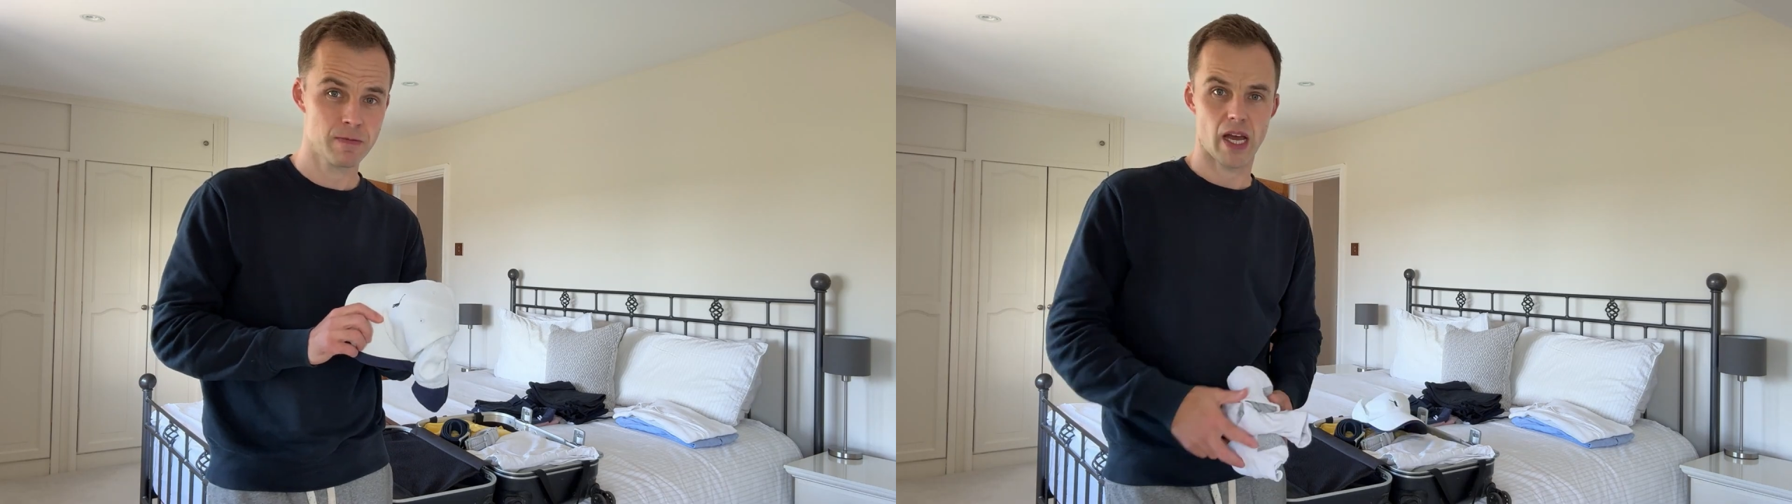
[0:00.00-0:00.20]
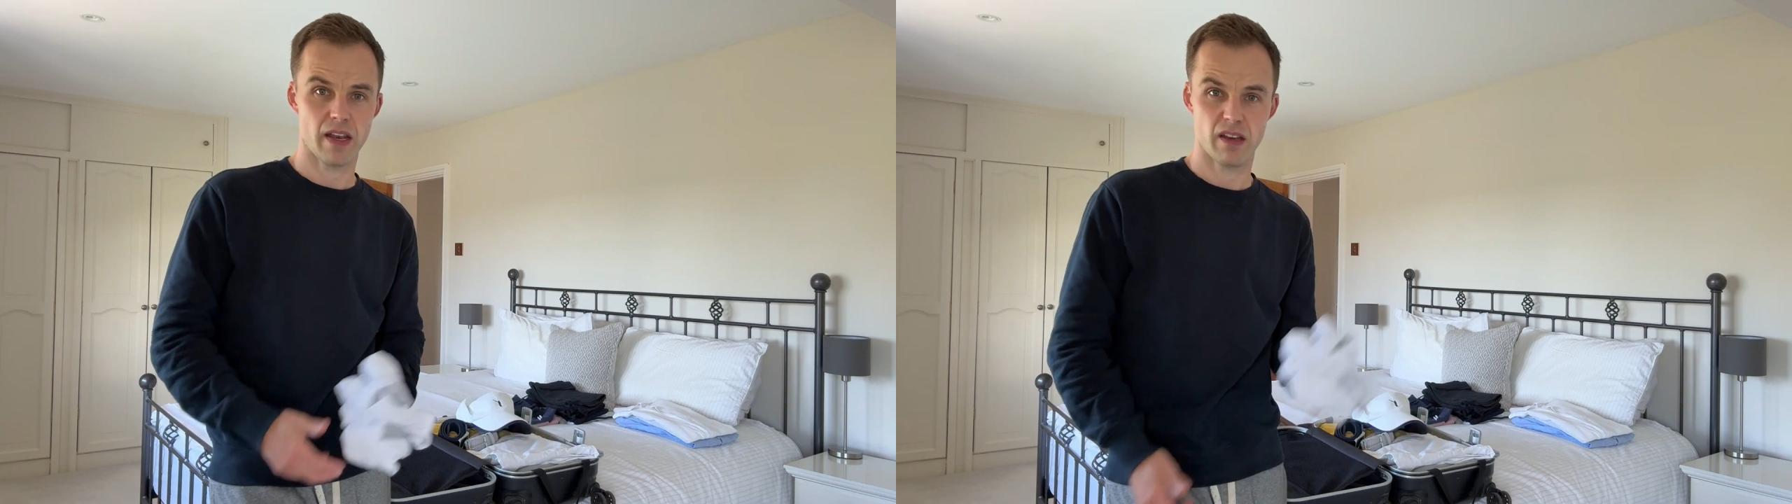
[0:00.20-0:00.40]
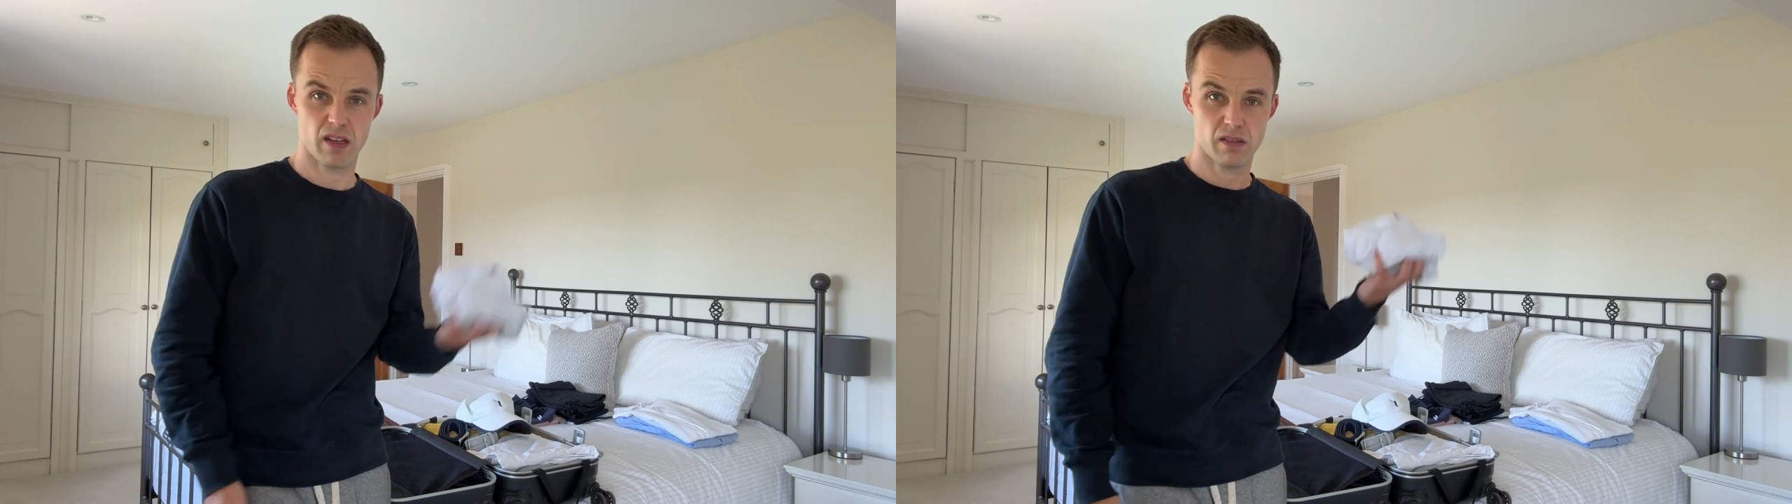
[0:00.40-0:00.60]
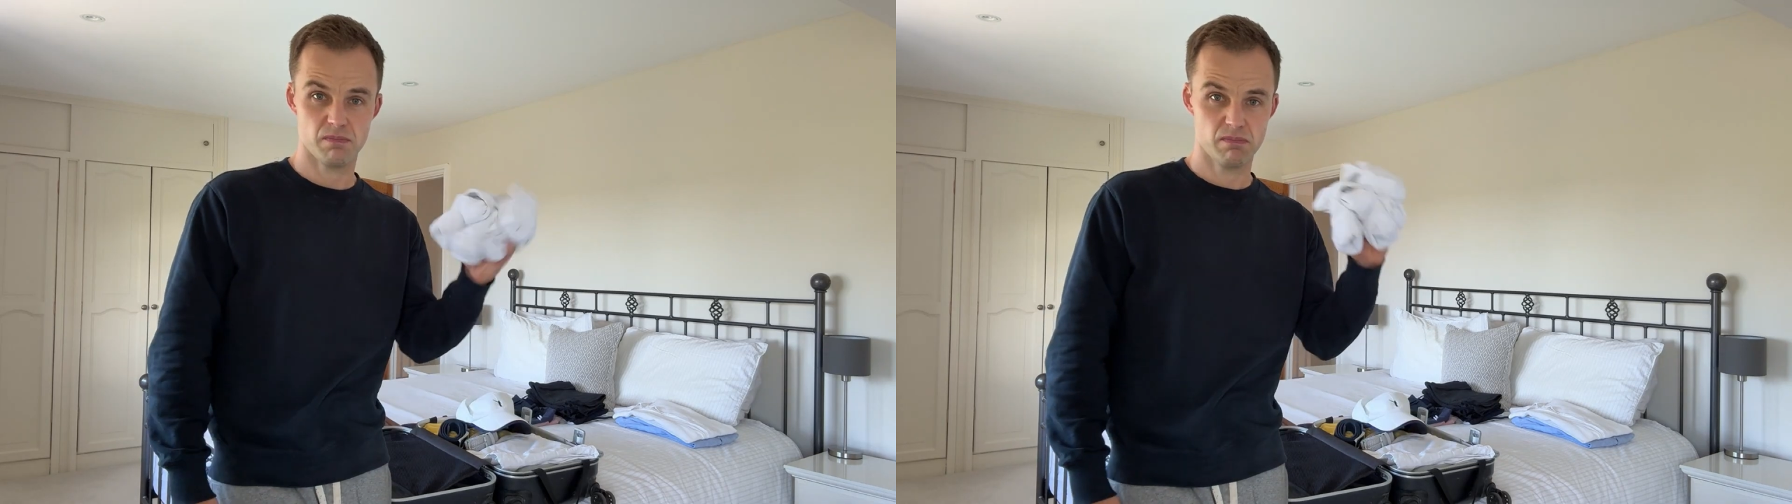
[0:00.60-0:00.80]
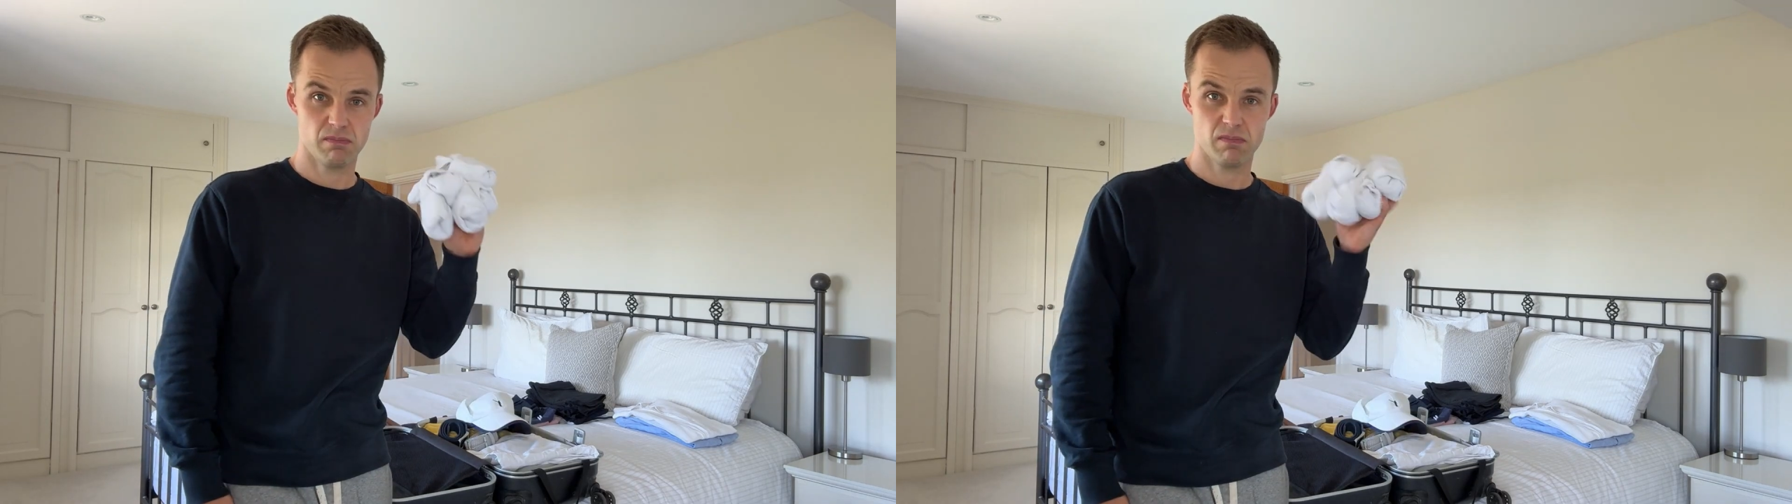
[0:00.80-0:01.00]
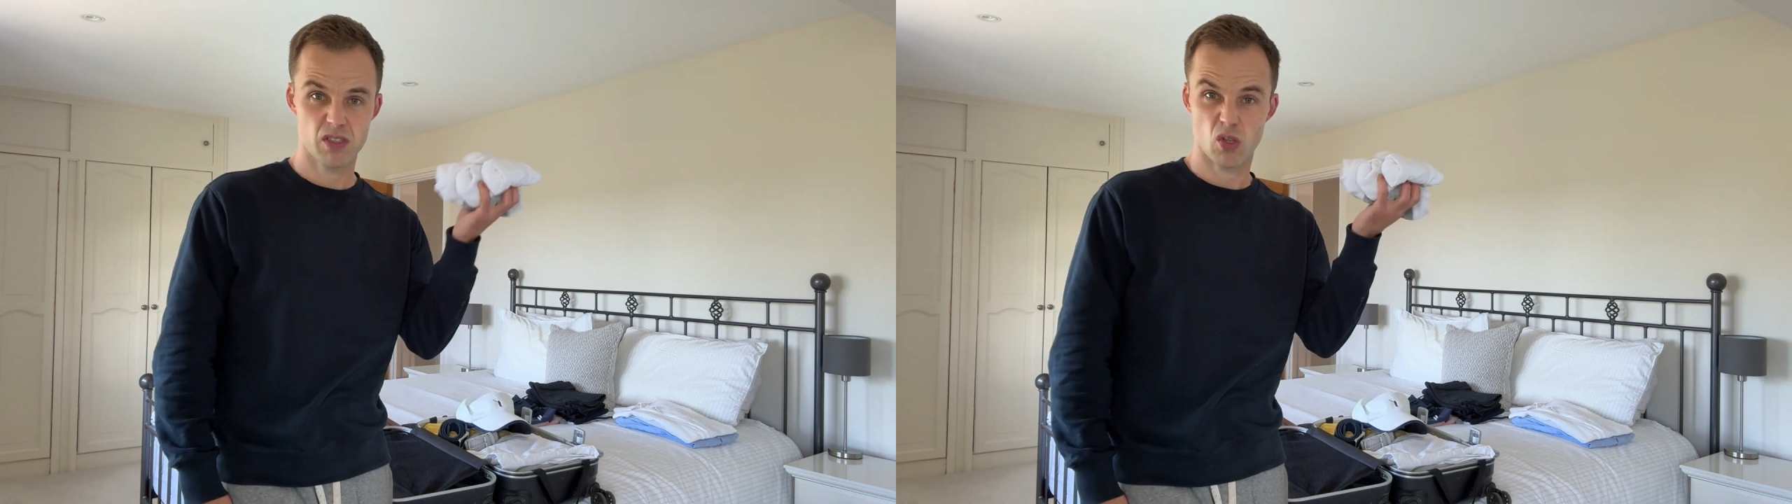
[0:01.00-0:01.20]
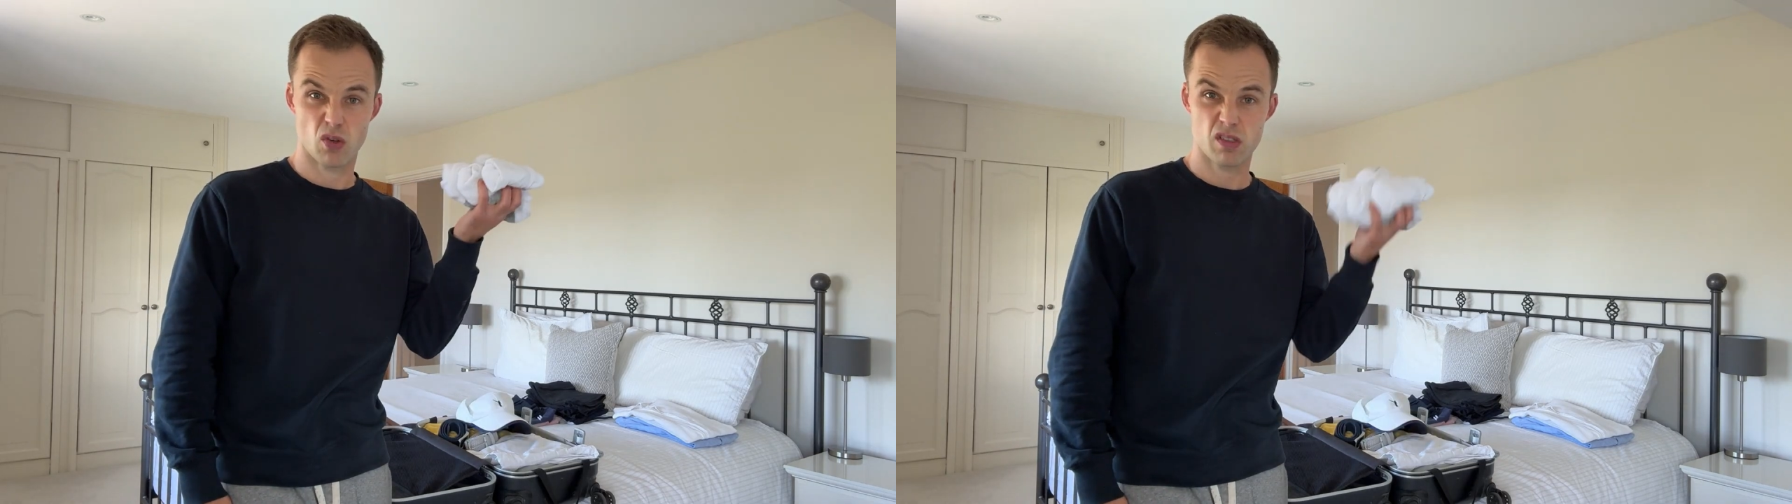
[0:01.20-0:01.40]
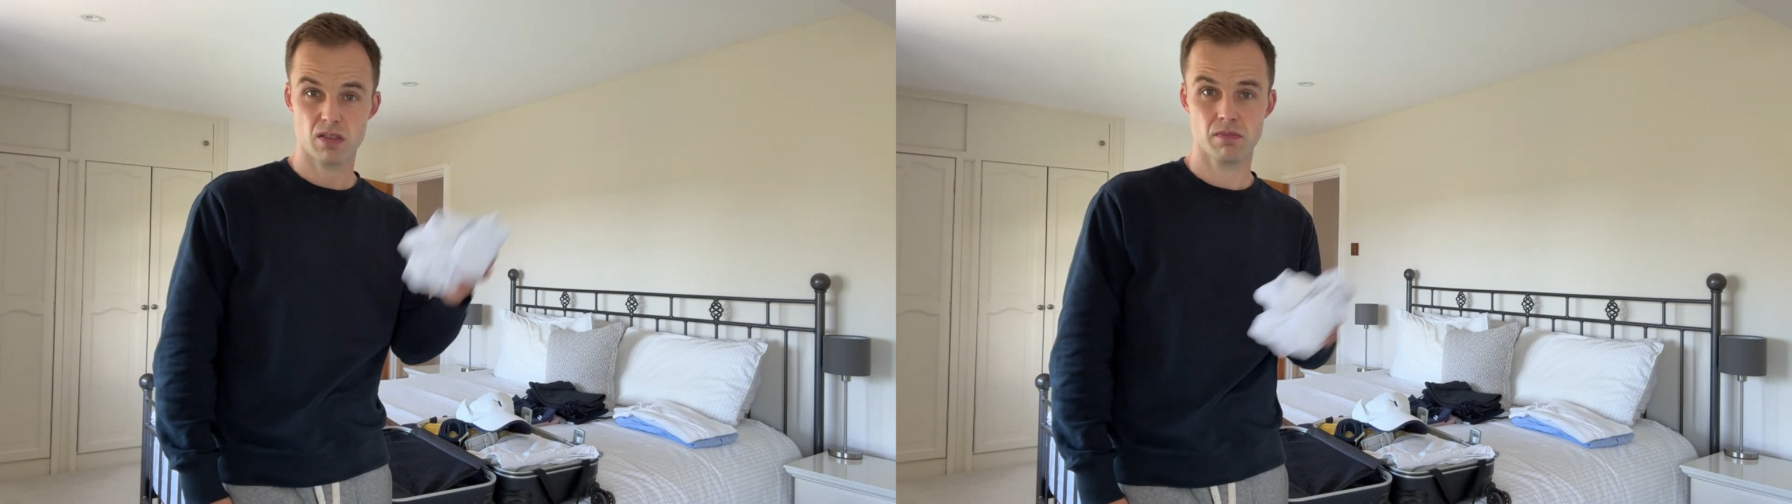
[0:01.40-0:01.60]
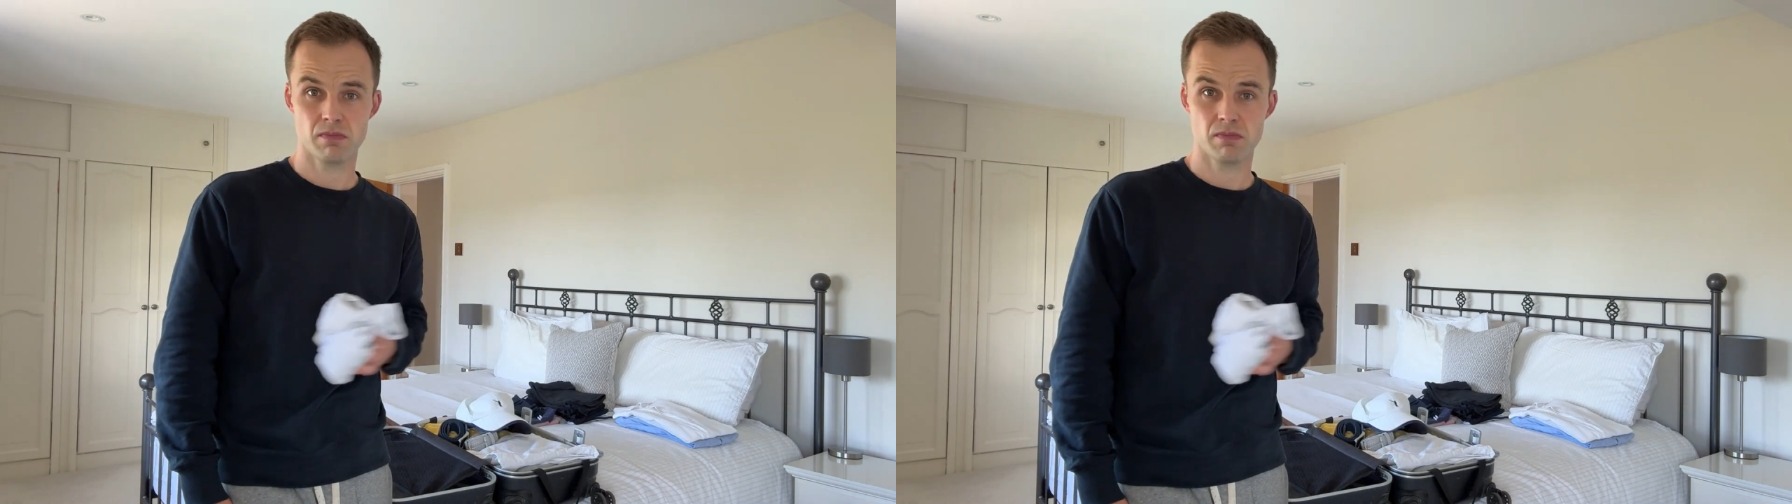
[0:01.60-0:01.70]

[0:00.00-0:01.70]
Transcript: and socks.